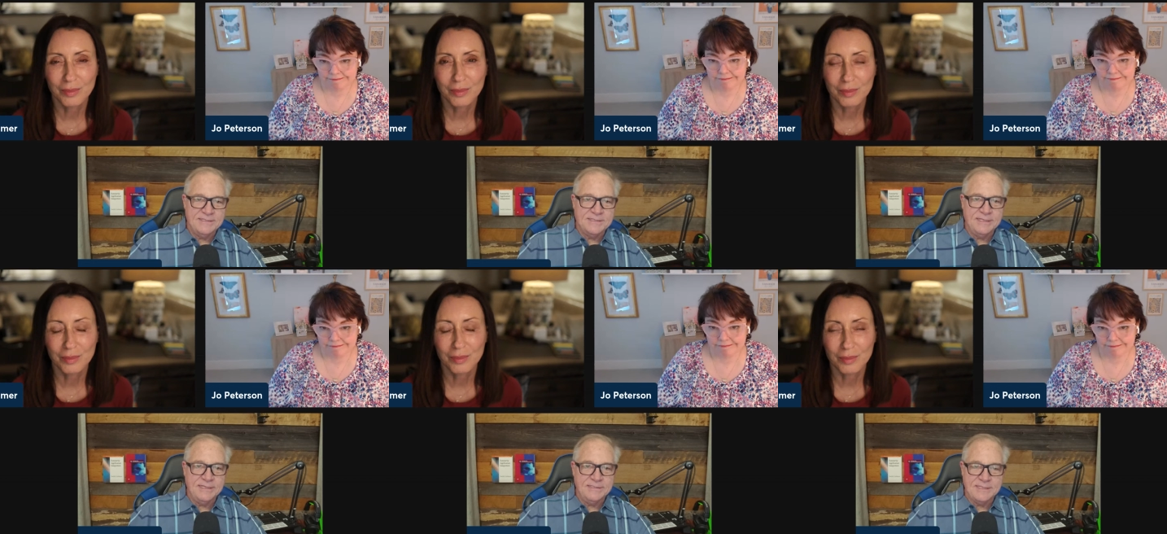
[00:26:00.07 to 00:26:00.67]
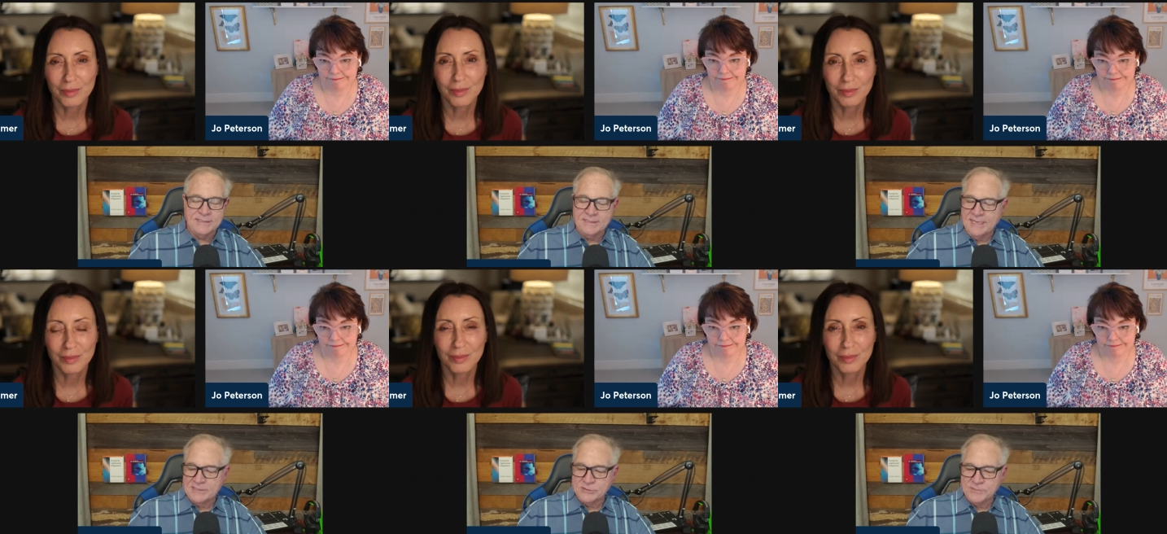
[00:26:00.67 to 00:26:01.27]
Speaker 1: these things. And
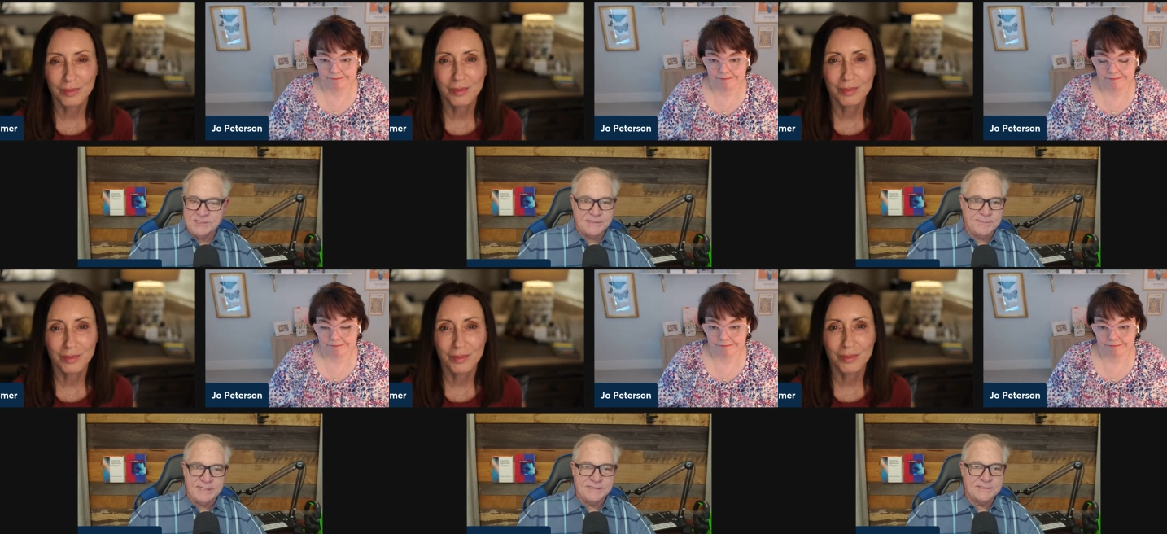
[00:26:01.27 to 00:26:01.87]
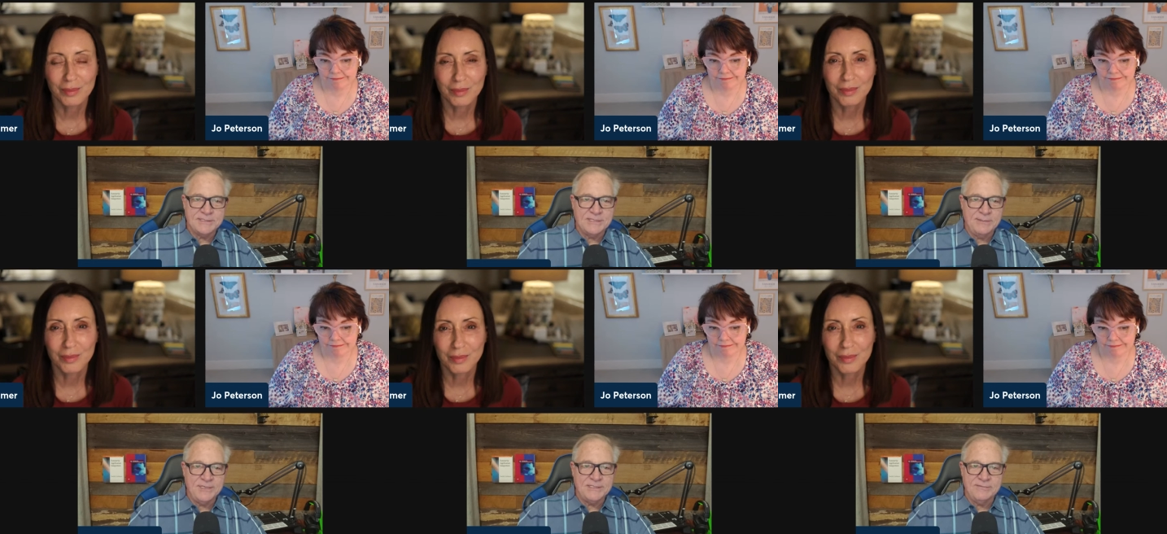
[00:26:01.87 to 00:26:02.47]
that should be something that's
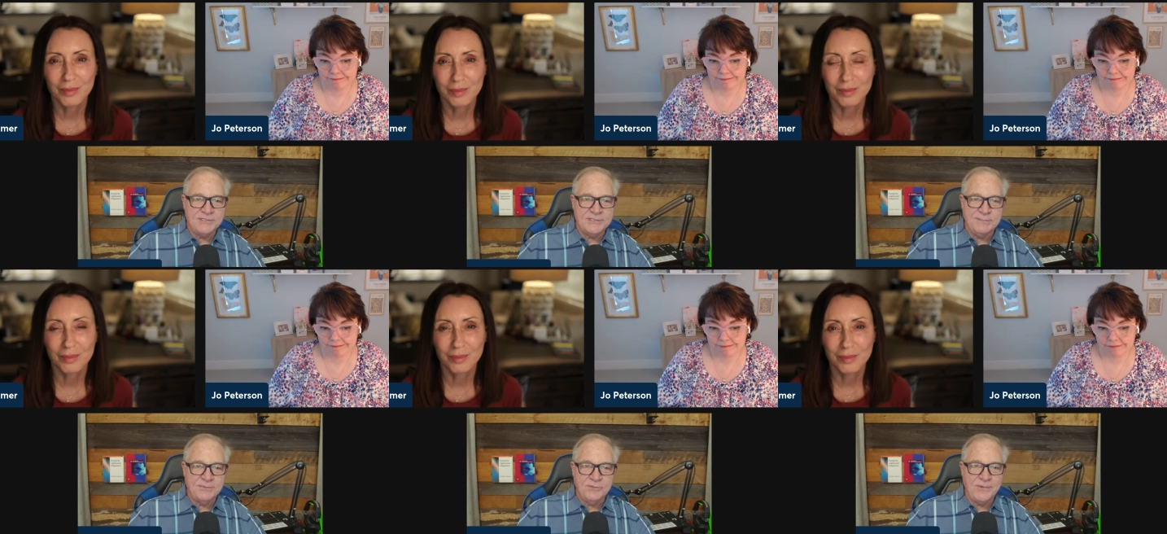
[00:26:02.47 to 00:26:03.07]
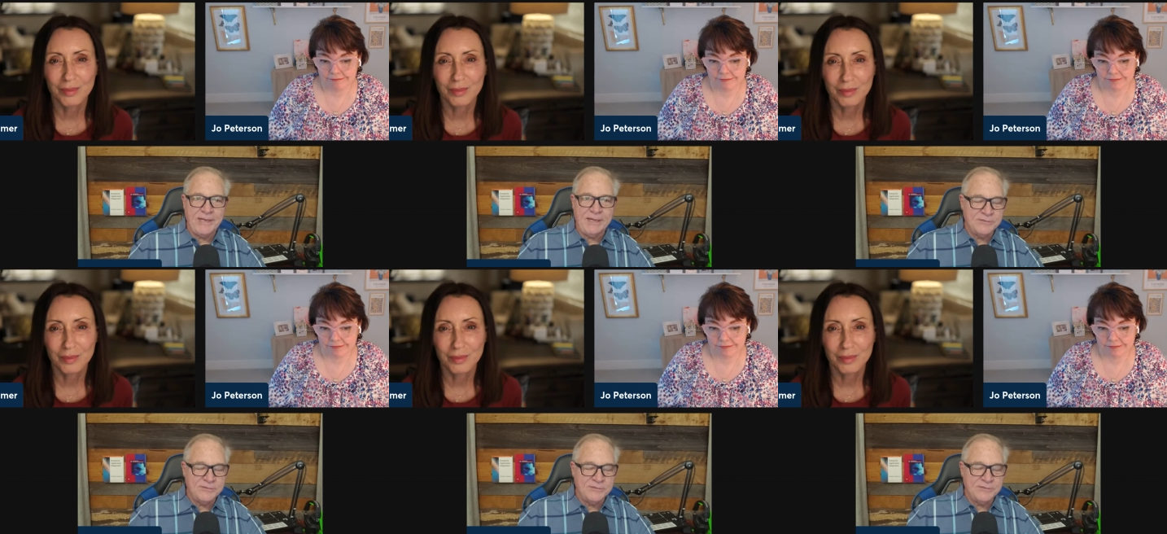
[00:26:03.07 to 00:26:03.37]
systemic to every step of the way.